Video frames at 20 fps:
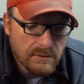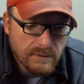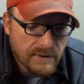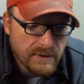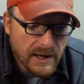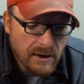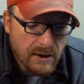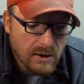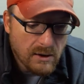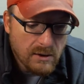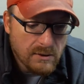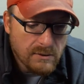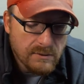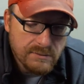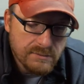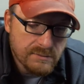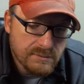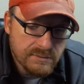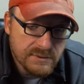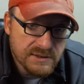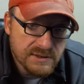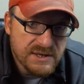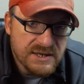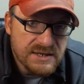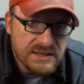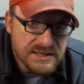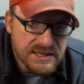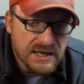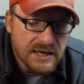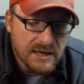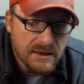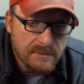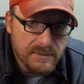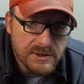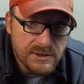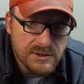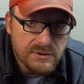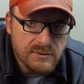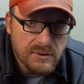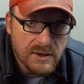That all spins up
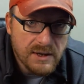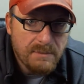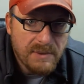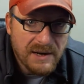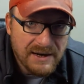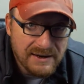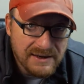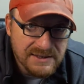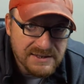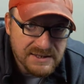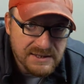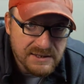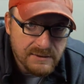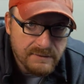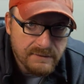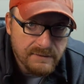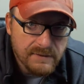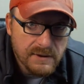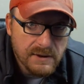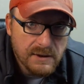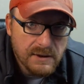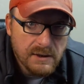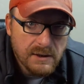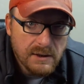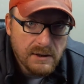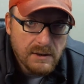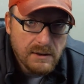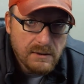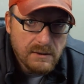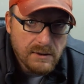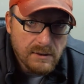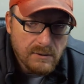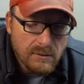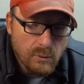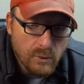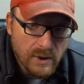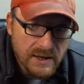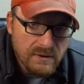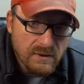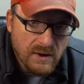into a positive
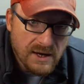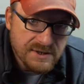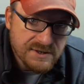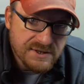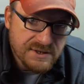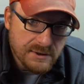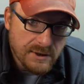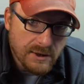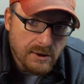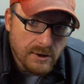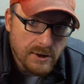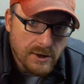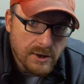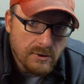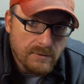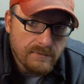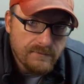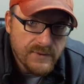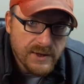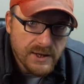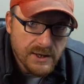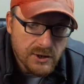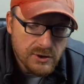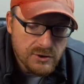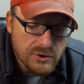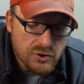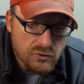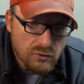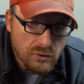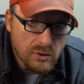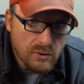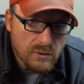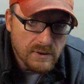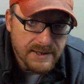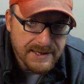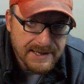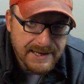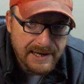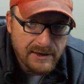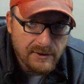weight loss scenario, and
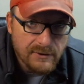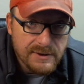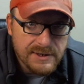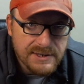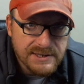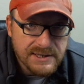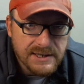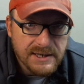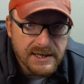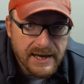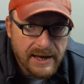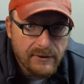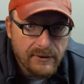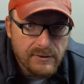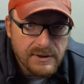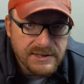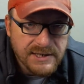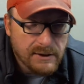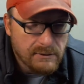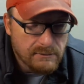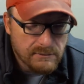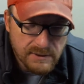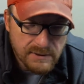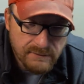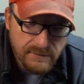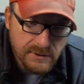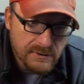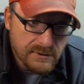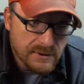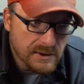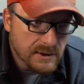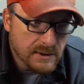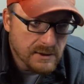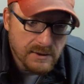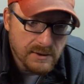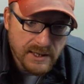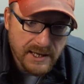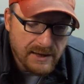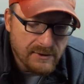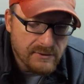controlling calories in, calories out. Even though the
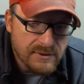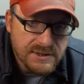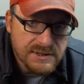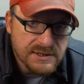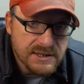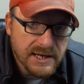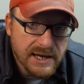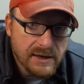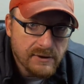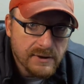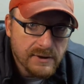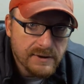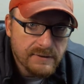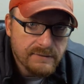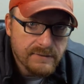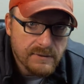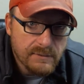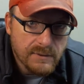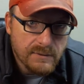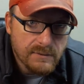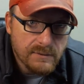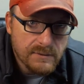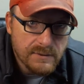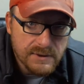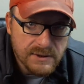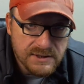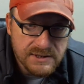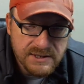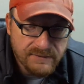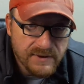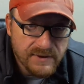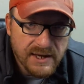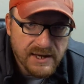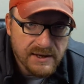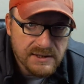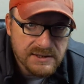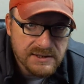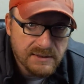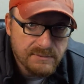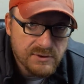calories is a calorie, for the except for
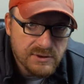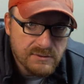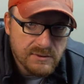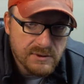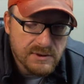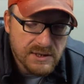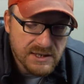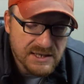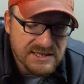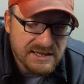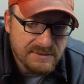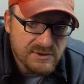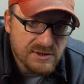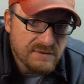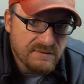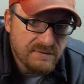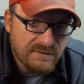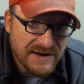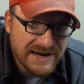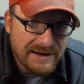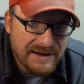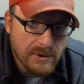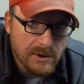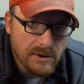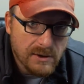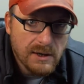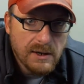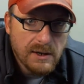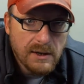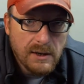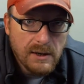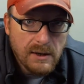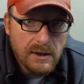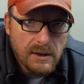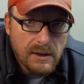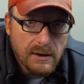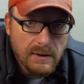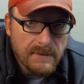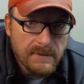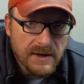the exception of fiber,
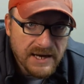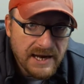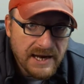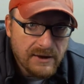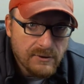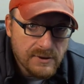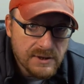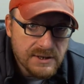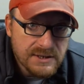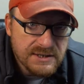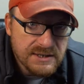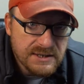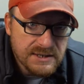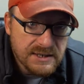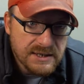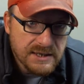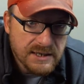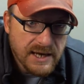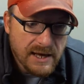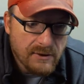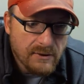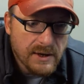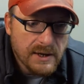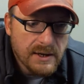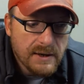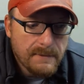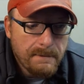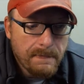a calorie is indeed a calorie.